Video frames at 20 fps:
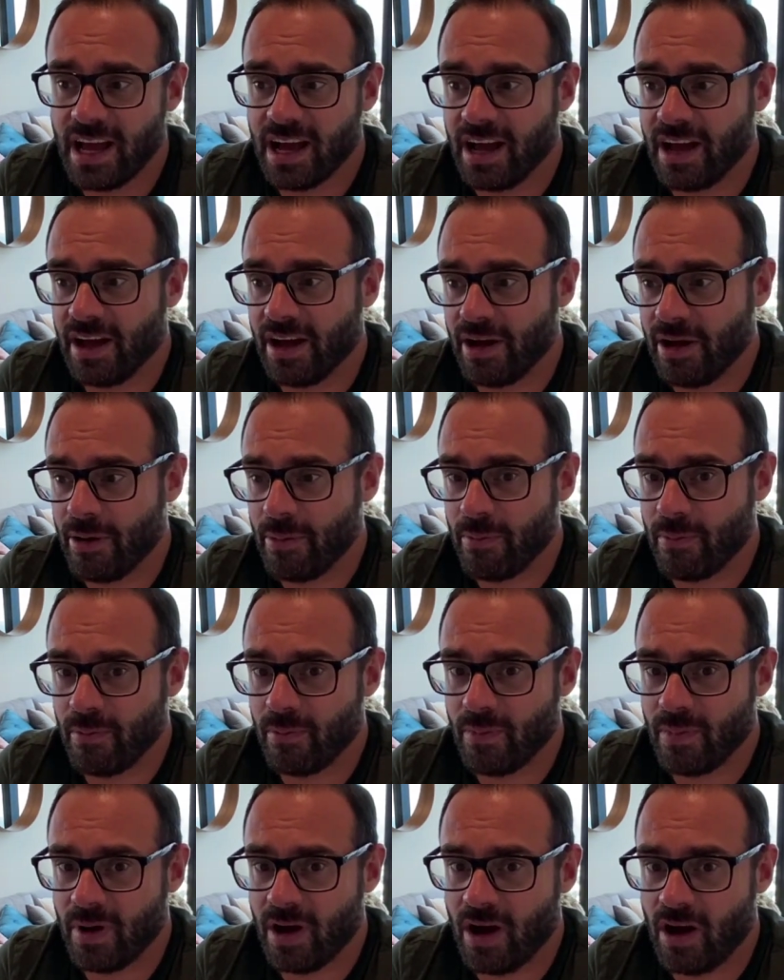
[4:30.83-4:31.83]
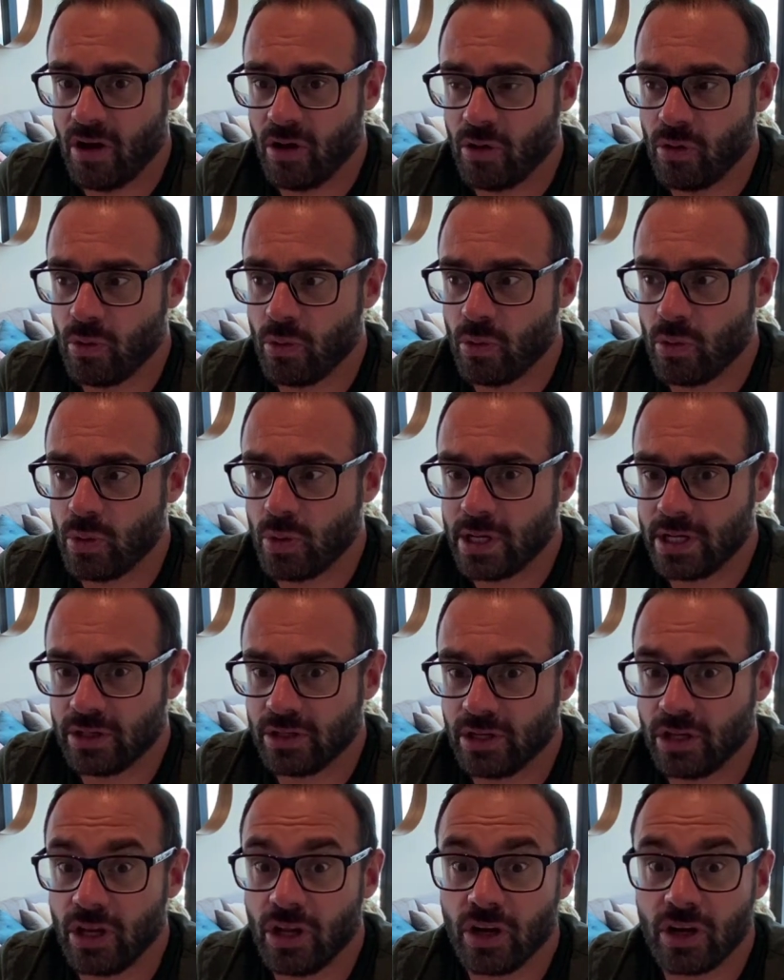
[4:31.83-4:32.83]
I
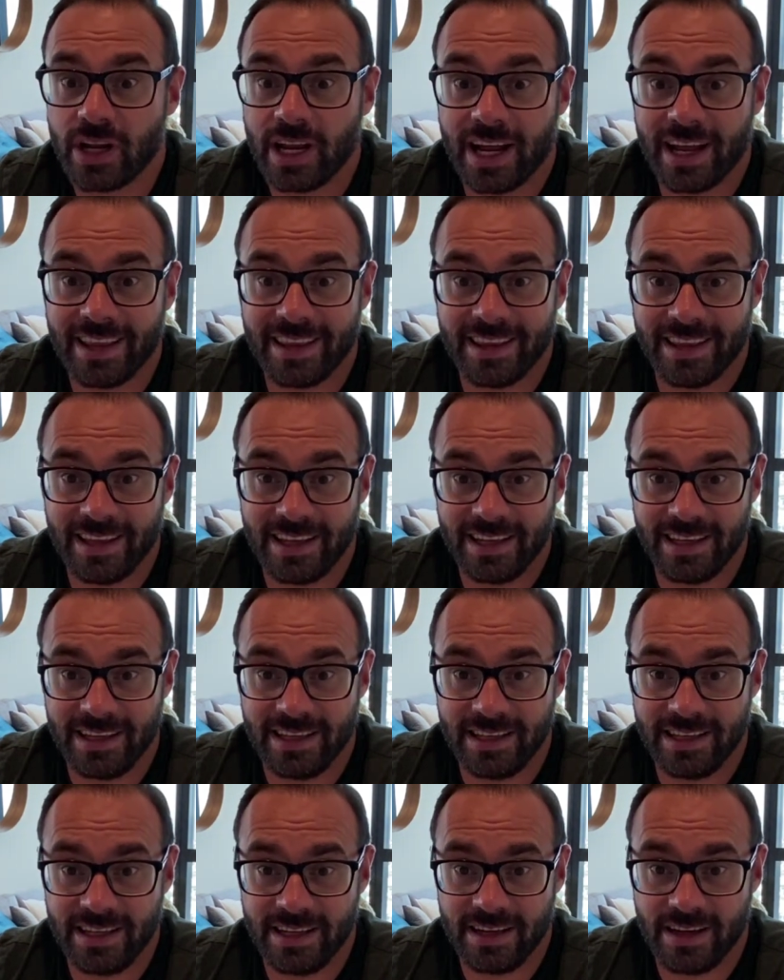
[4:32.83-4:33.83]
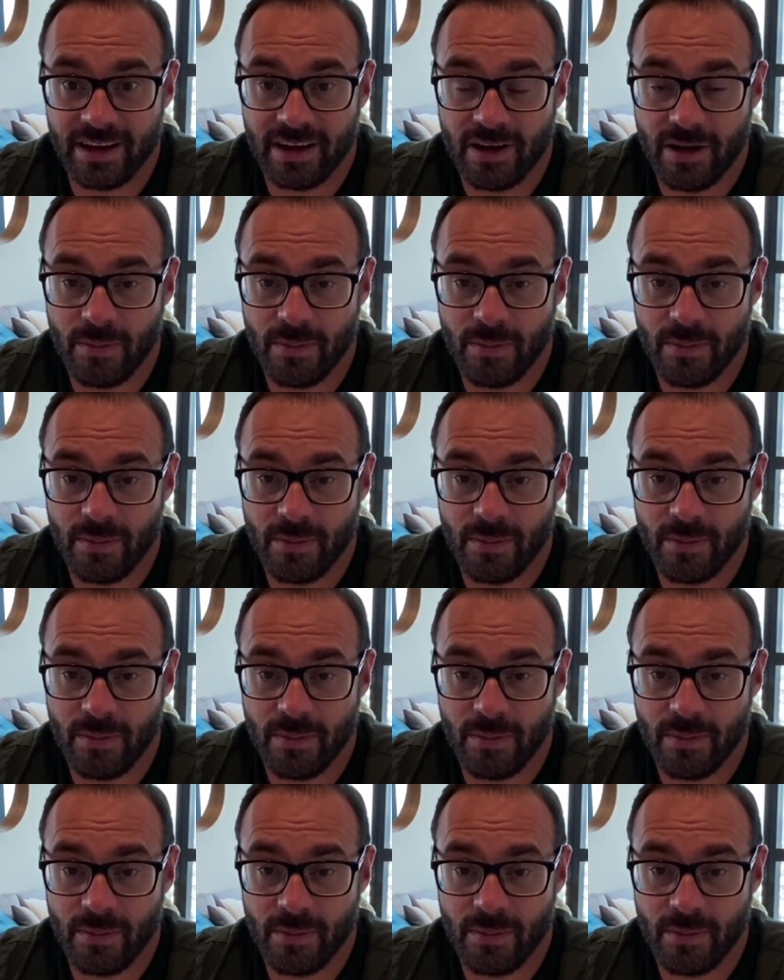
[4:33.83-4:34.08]
will look at the